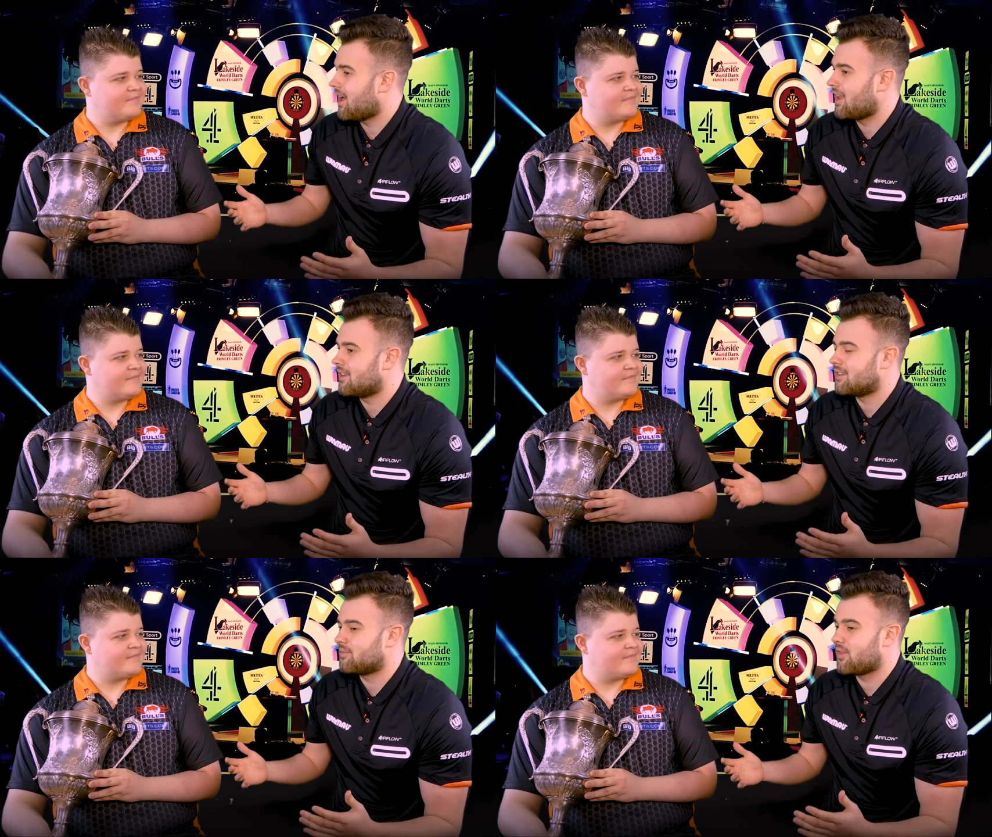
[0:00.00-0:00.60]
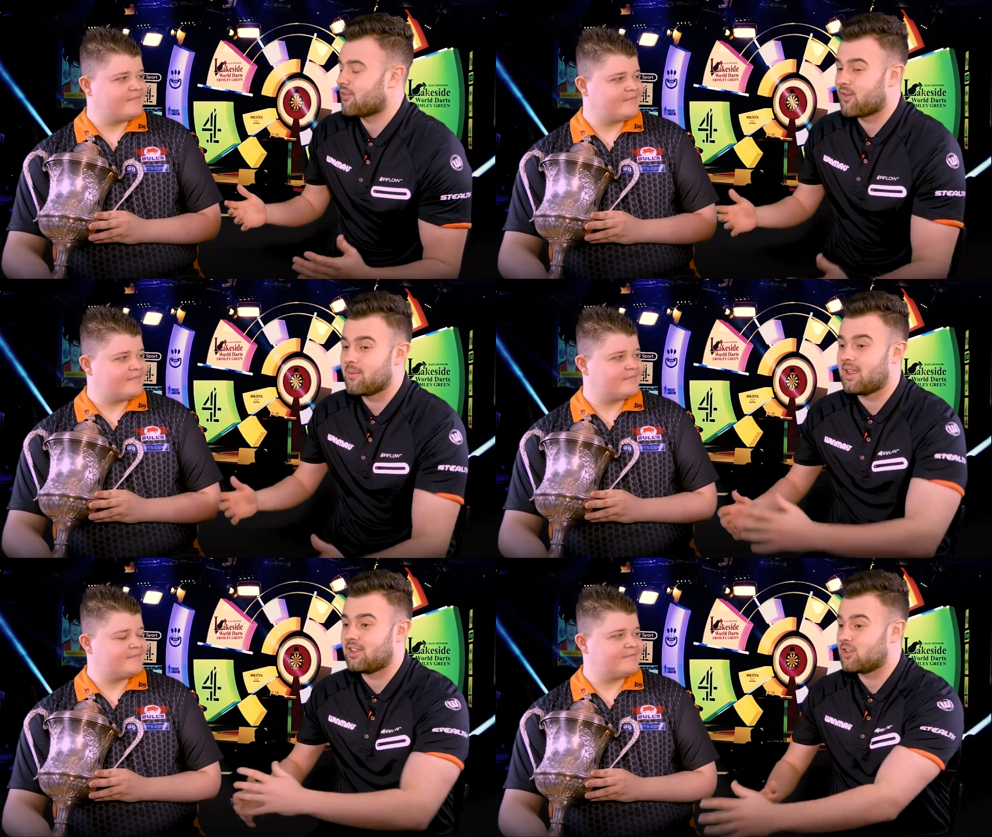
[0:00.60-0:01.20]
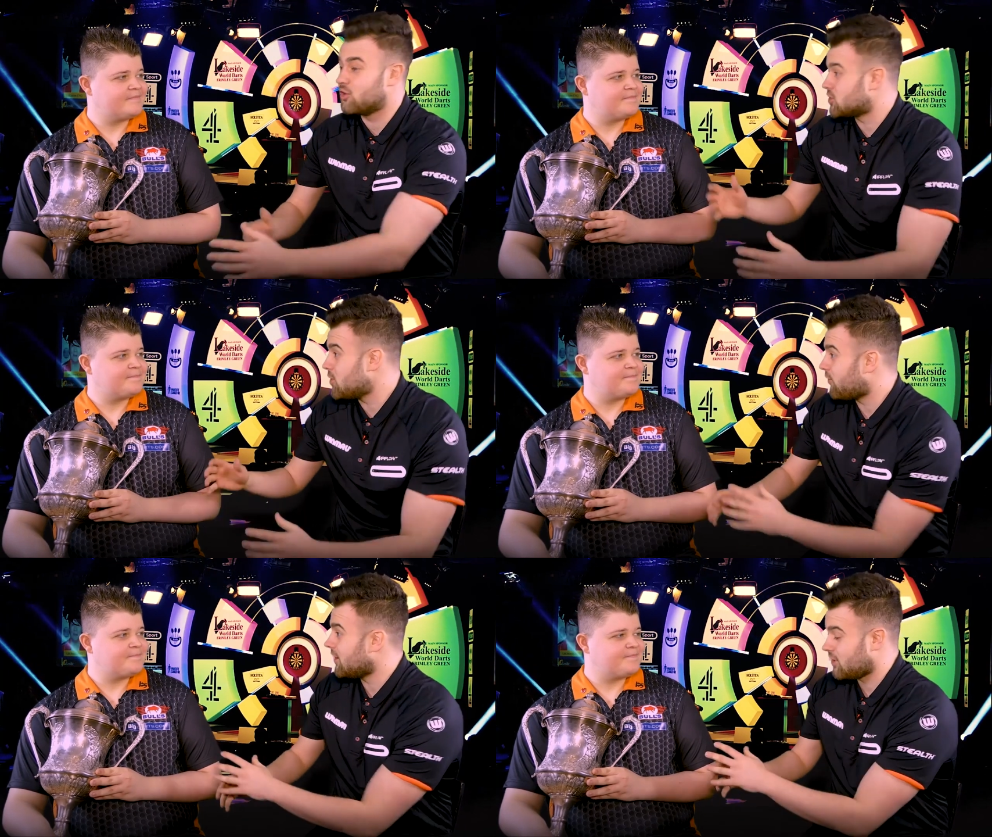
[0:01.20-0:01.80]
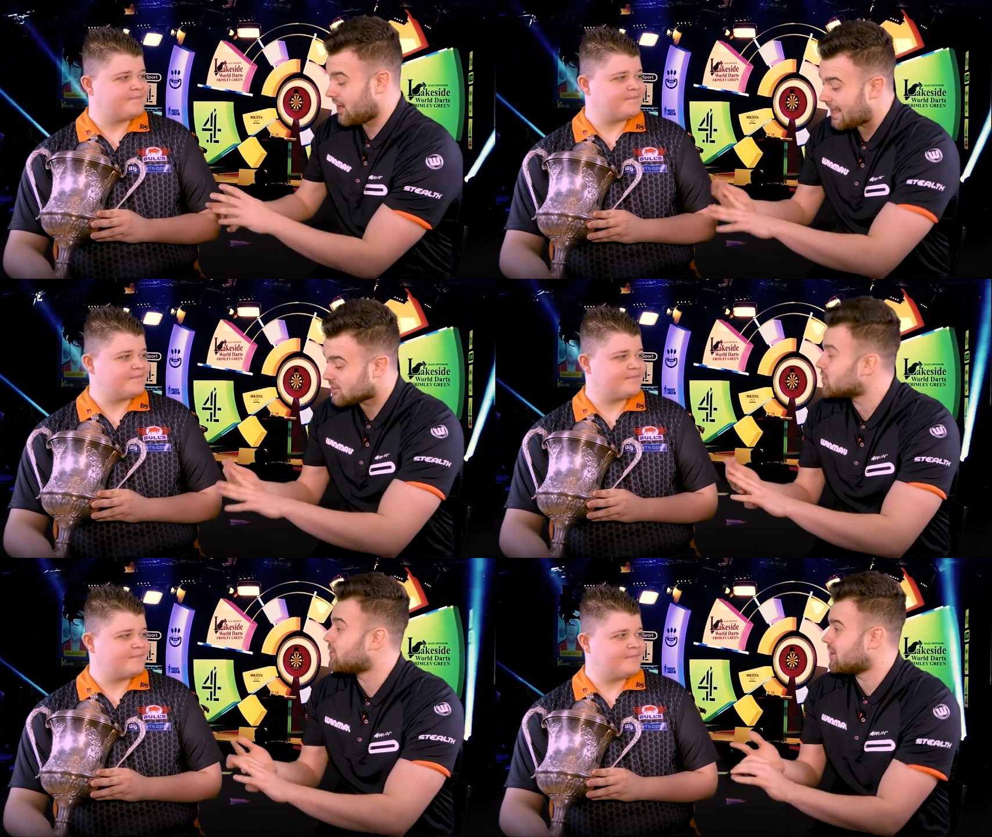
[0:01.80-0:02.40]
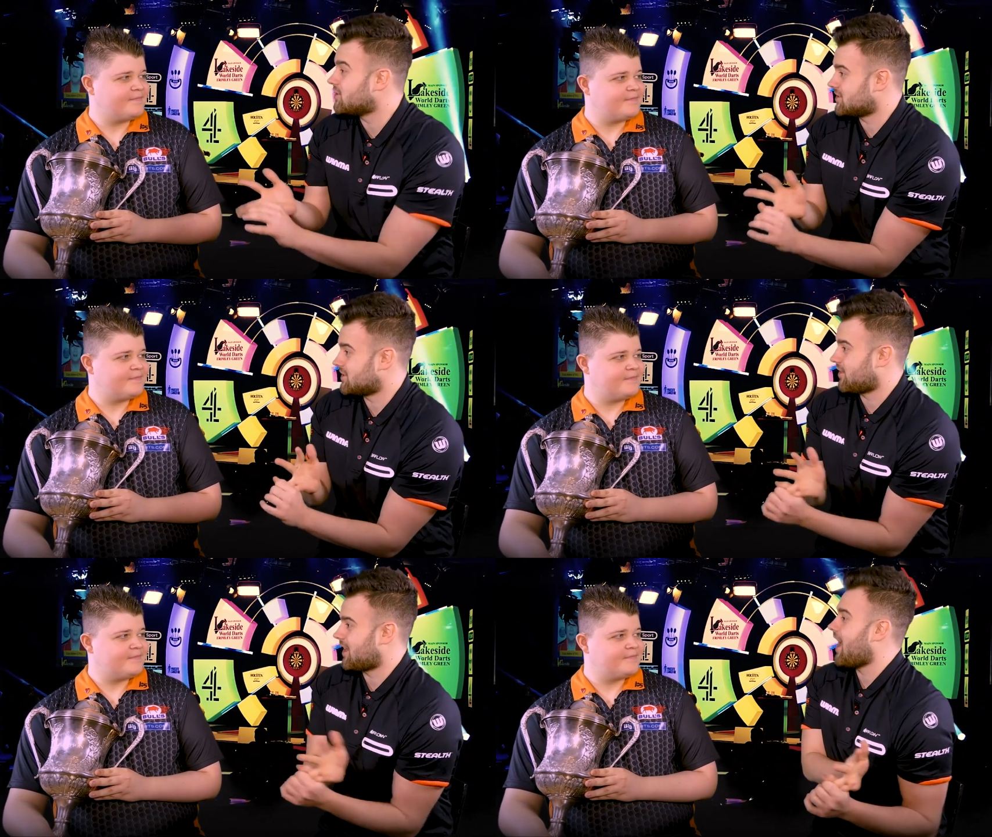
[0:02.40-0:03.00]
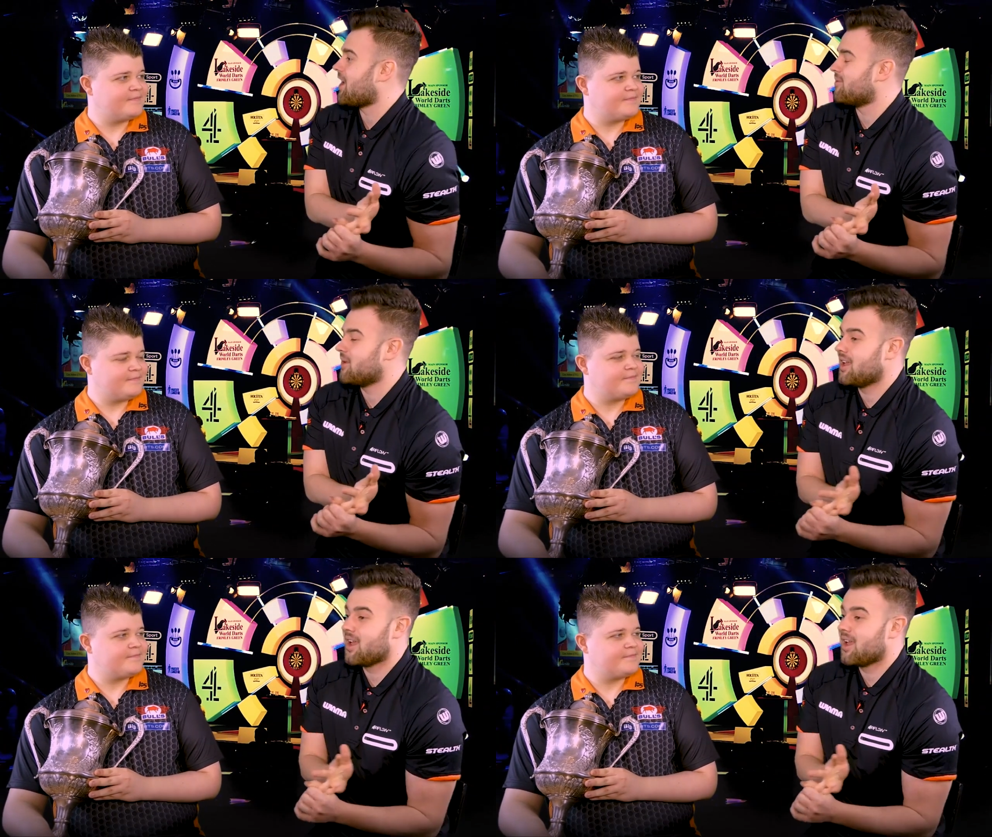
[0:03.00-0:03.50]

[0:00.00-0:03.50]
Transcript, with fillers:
Speaker 1: and for me your, two fin your last two finishes of the game